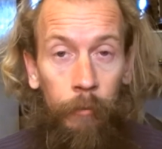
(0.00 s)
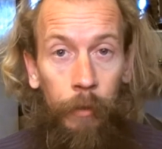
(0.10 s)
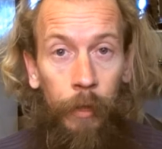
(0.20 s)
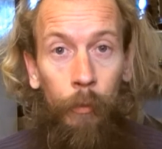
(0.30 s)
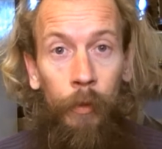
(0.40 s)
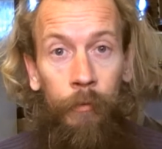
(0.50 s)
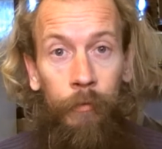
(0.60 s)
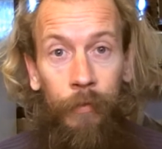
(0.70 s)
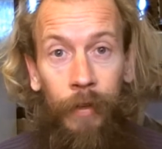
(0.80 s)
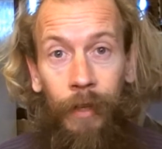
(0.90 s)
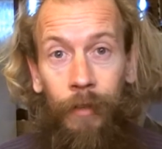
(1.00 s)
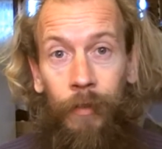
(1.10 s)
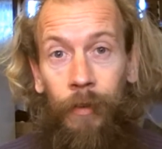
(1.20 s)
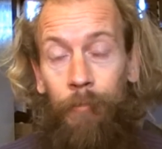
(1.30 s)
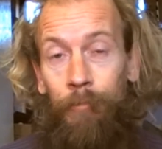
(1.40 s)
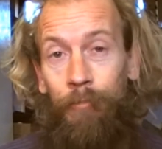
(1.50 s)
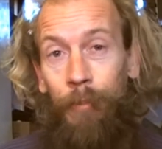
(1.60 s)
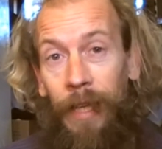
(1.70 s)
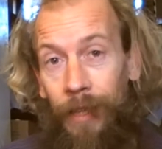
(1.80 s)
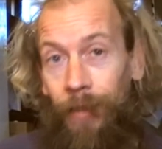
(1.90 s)
But it wouldn't feel as a
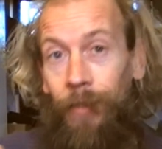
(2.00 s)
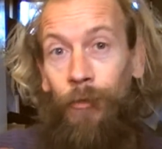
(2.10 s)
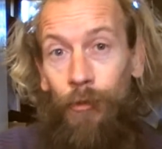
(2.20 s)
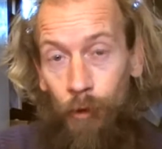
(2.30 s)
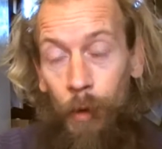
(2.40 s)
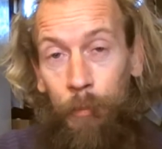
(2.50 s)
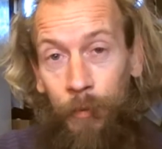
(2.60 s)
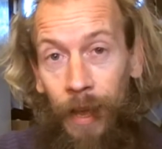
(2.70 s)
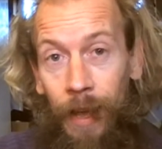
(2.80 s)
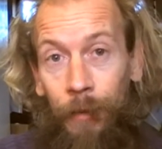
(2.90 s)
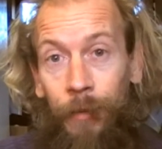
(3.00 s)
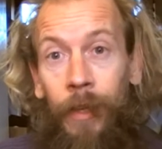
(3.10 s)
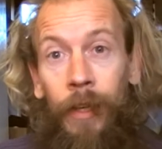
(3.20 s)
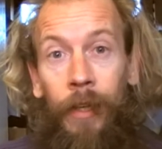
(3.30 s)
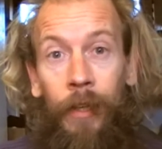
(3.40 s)
bigger drop down